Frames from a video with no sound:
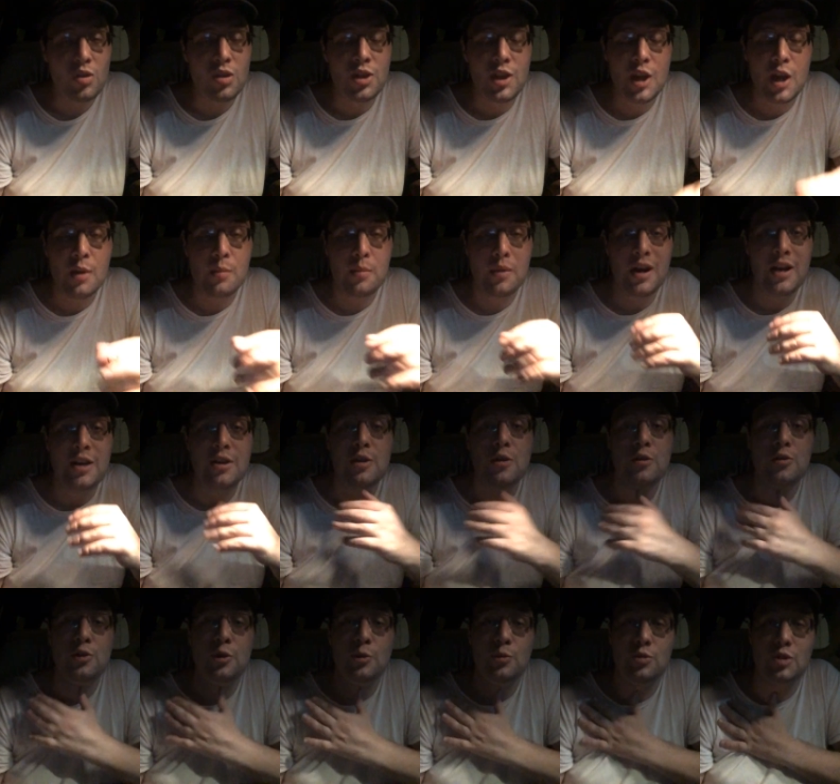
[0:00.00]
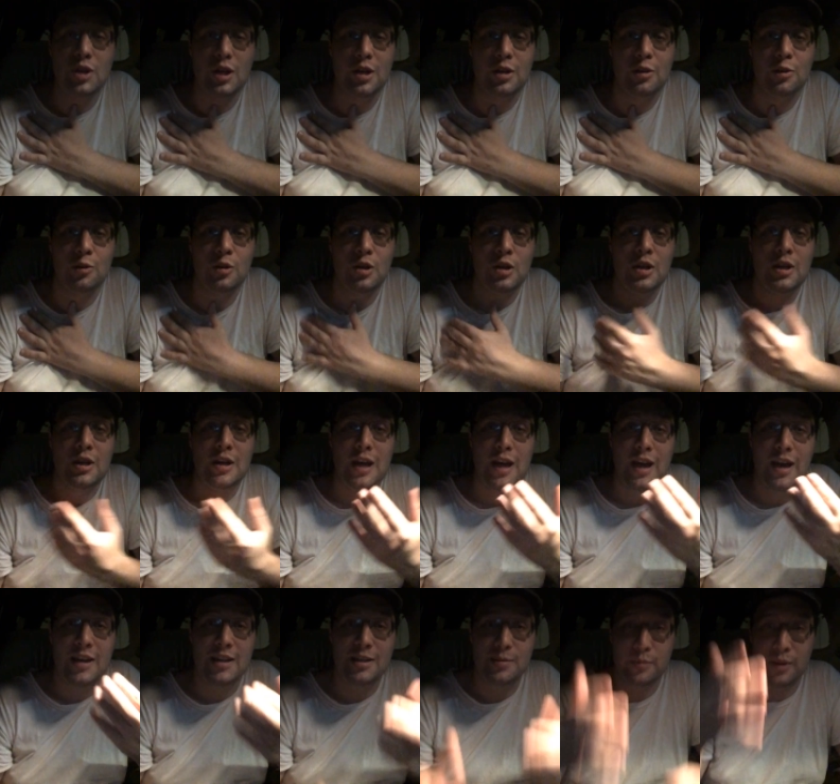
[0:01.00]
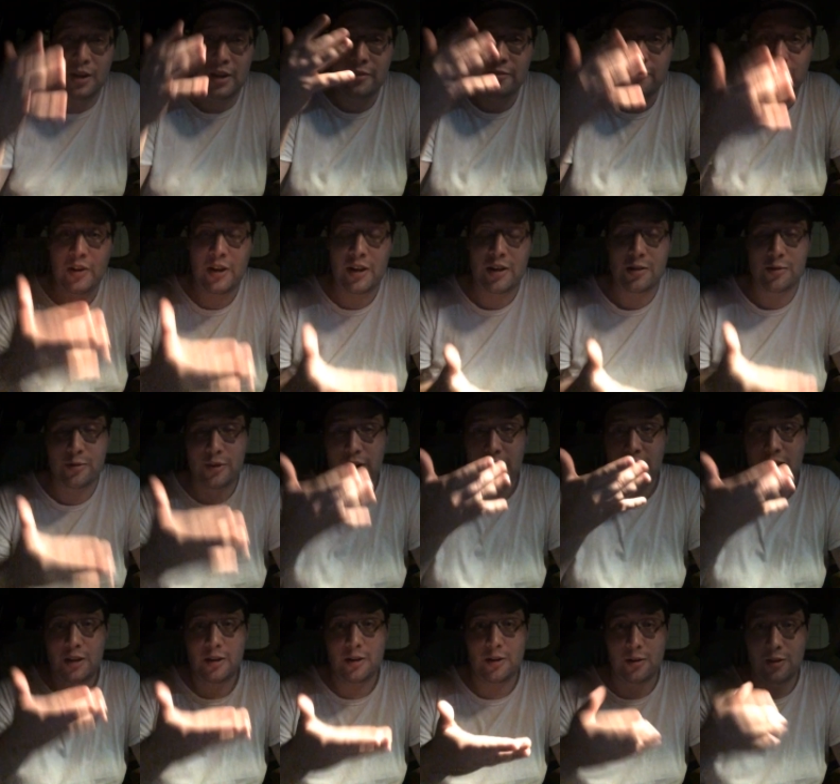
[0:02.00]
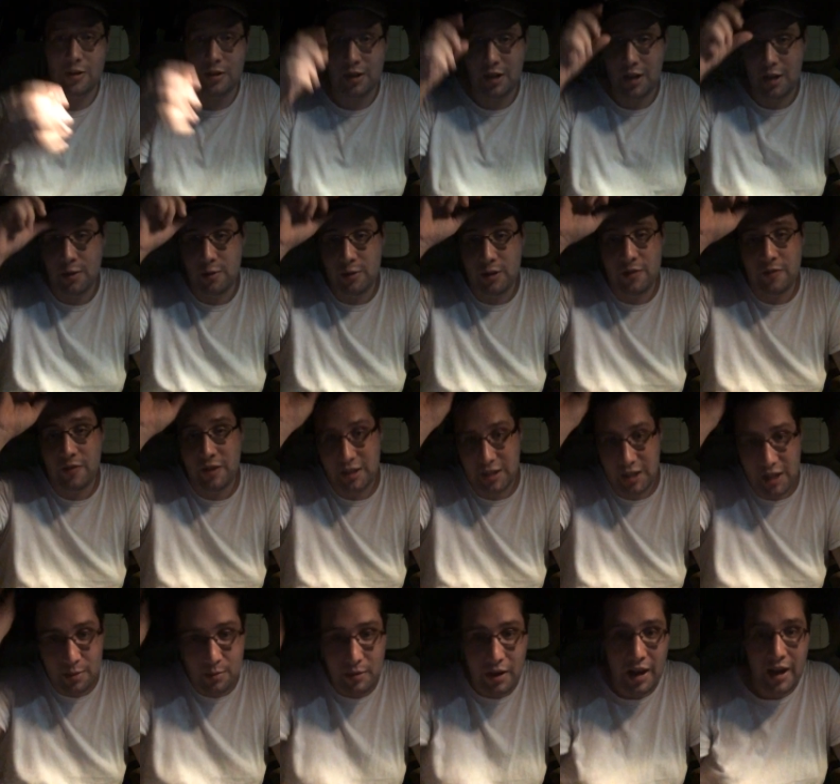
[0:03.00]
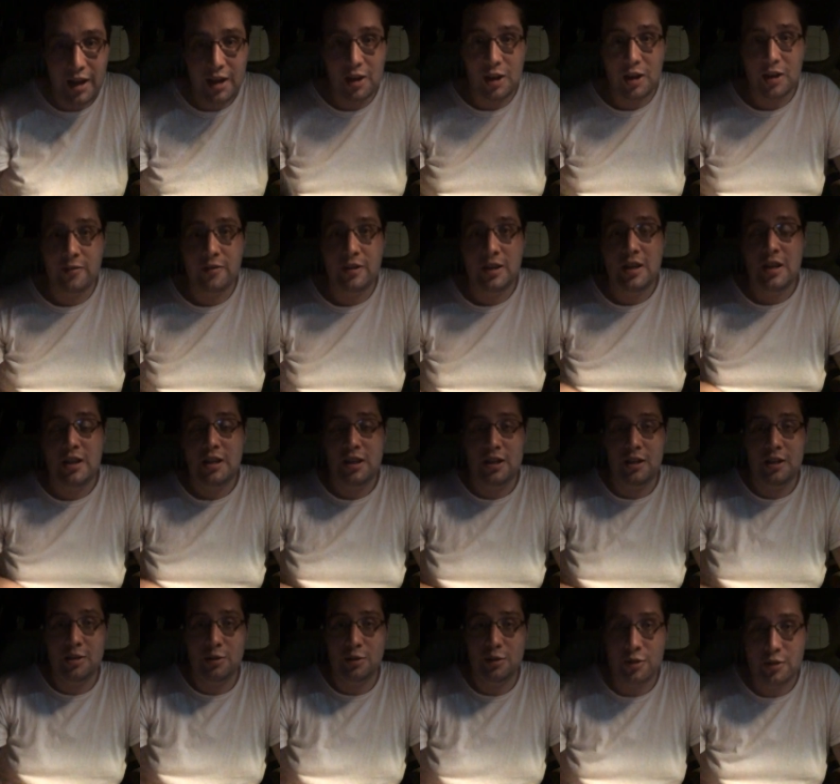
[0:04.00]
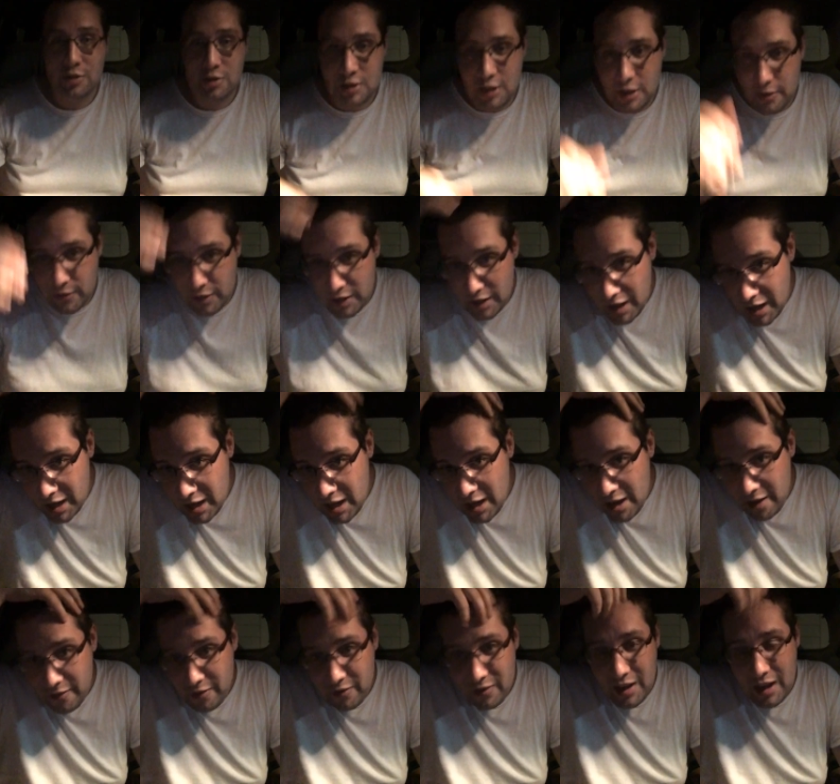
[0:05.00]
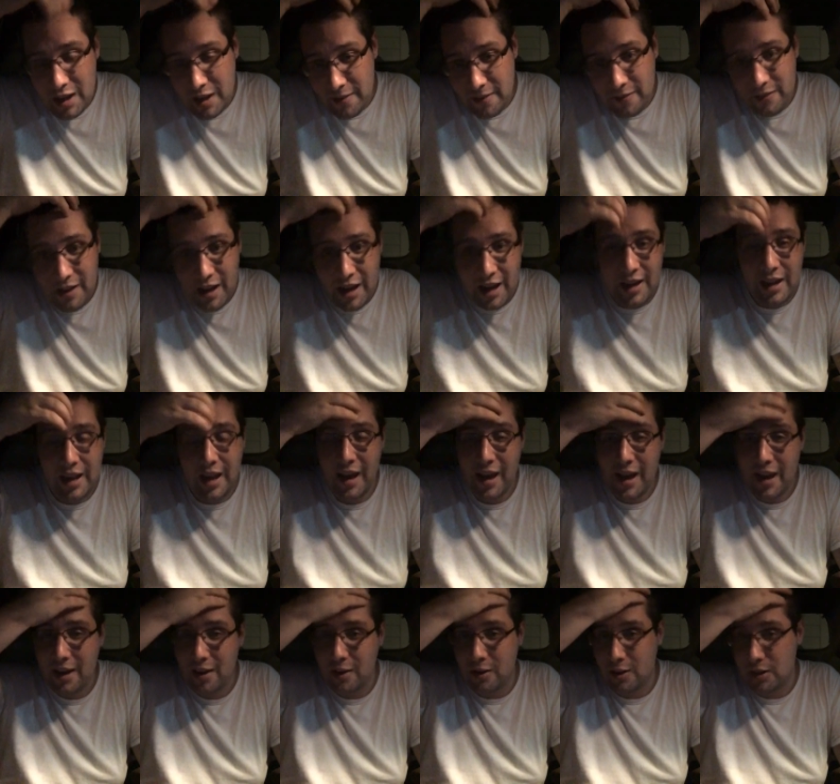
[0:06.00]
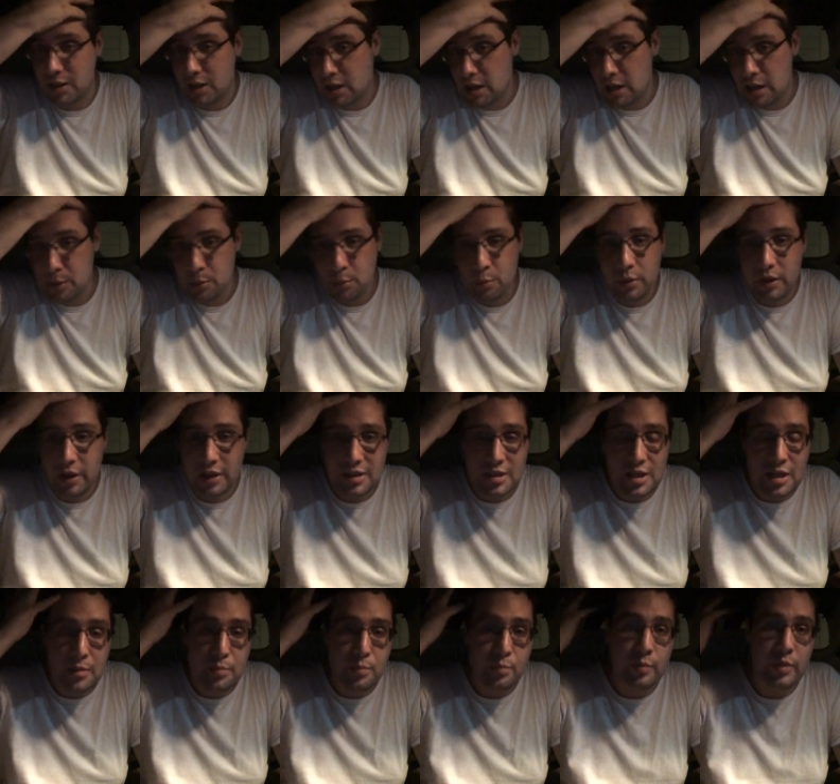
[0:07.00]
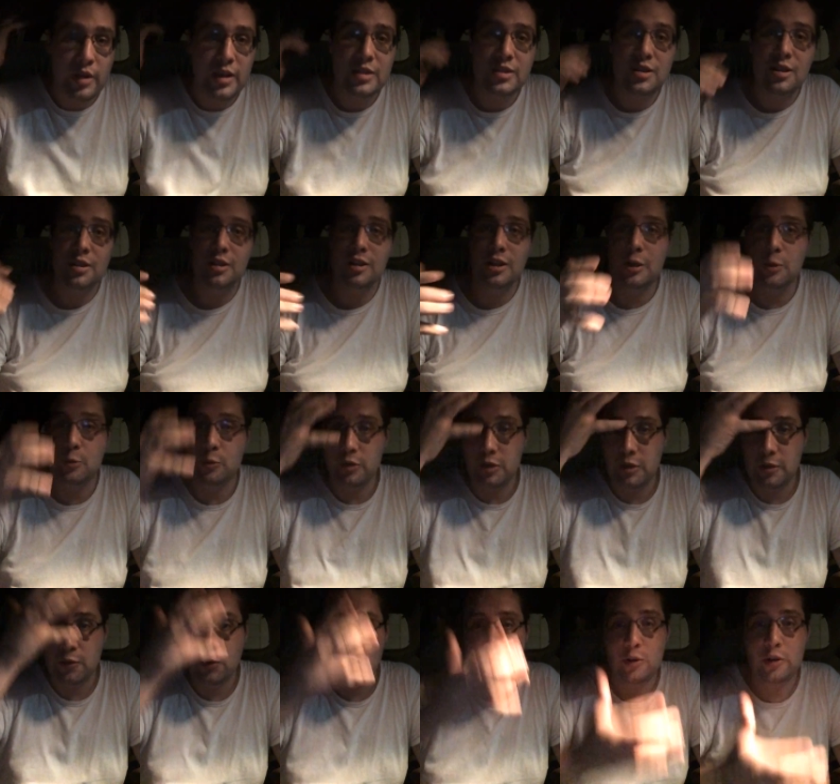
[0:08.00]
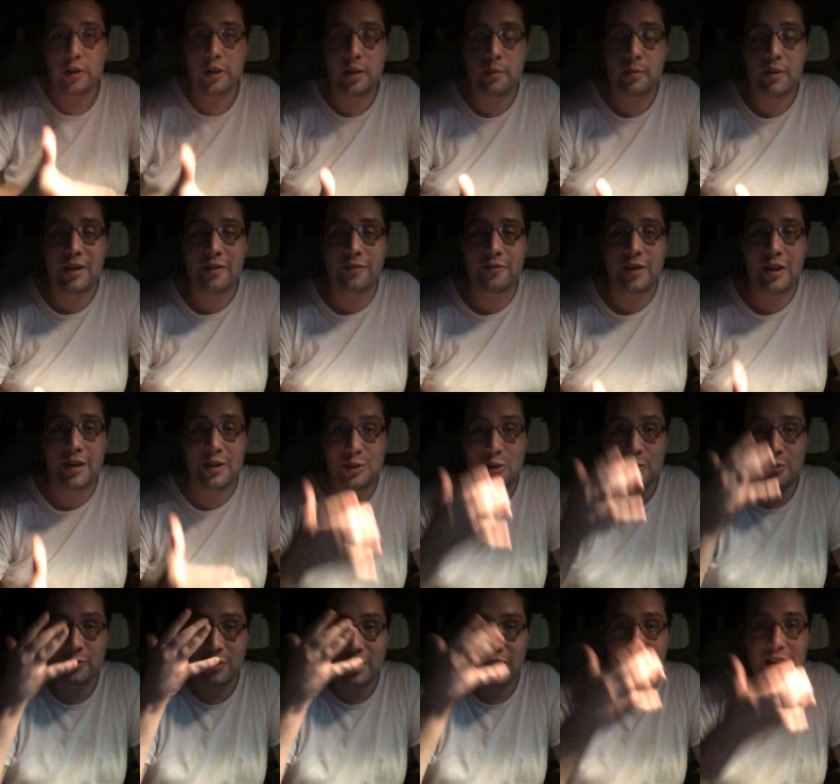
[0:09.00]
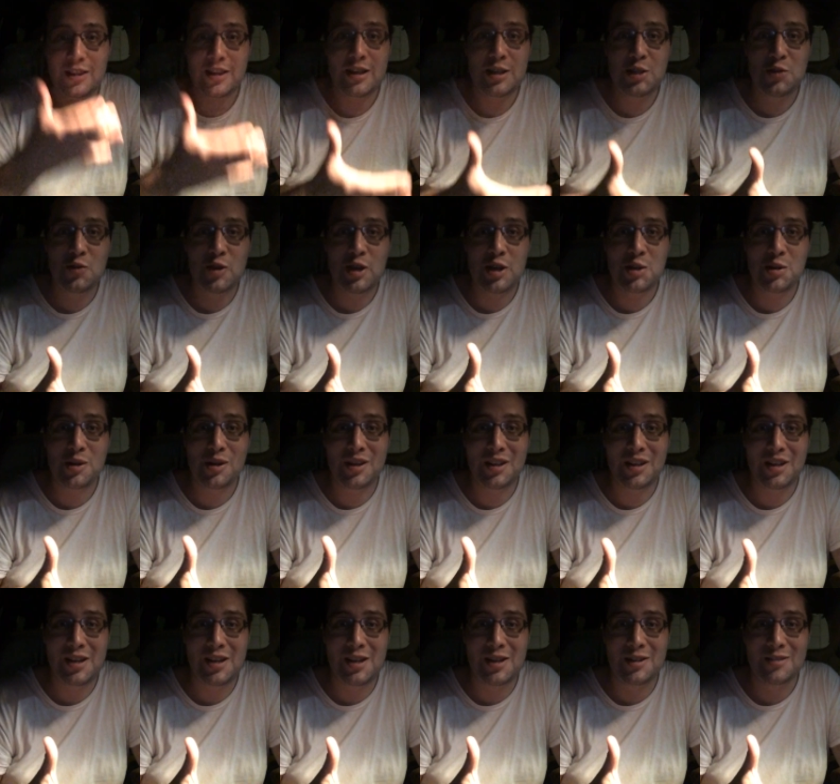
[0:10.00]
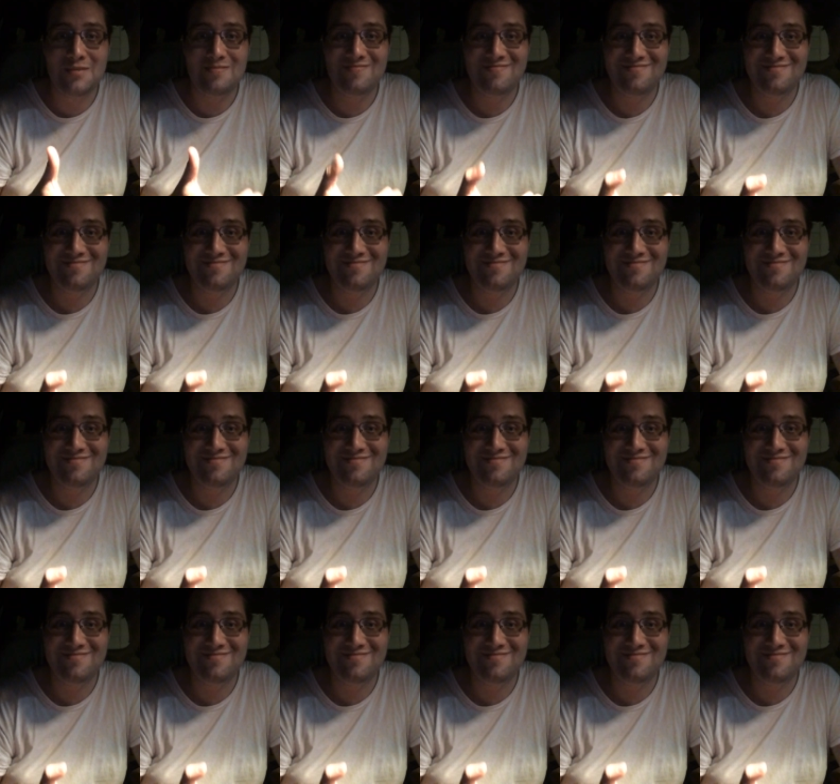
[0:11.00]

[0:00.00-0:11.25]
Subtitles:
Now, my YouTube channel has my face right here. Now, if I take my hat off, it looks different. I've had a hat on, but basically, if you look at my face, you find this face right here.